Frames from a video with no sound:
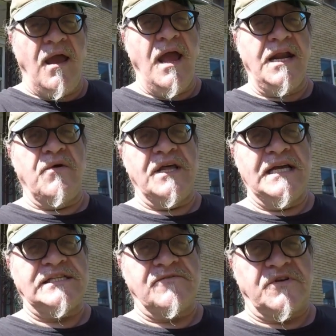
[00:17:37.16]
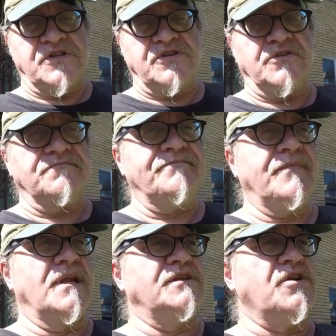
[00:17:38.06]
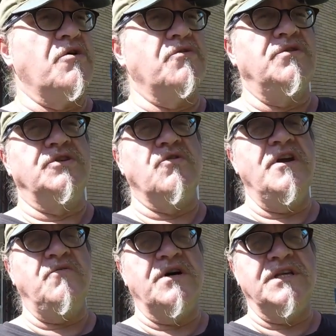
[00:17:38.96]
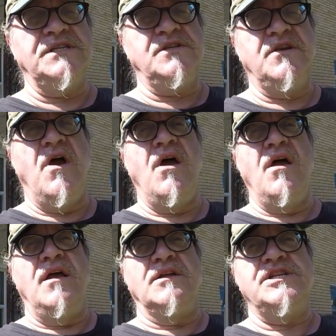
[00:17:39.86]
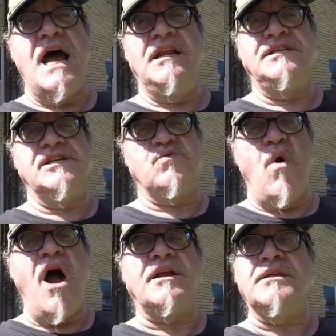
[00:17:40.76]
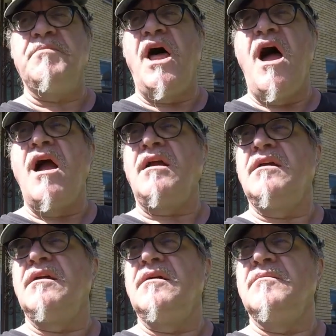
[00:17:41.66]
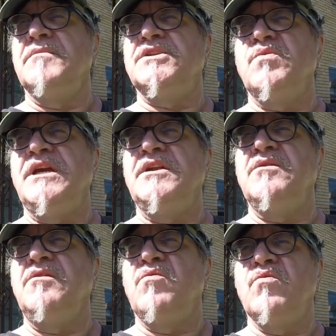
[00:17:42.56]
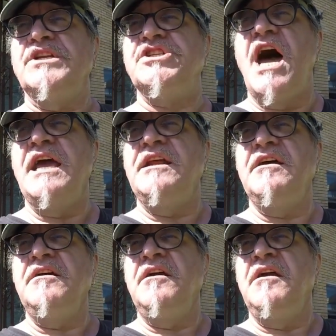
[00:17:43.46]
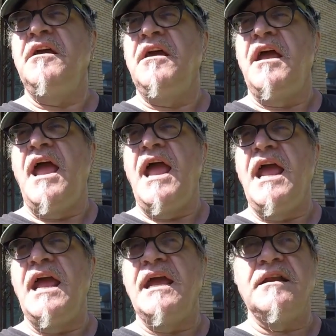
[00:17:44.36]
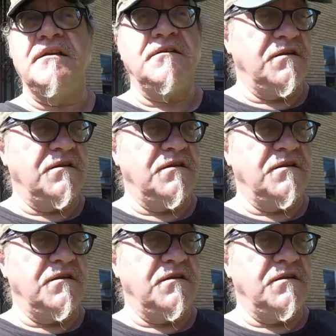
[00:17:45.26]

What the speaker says: Anyway, that's of concern. So join with us. Challenge is walk the block between Regina and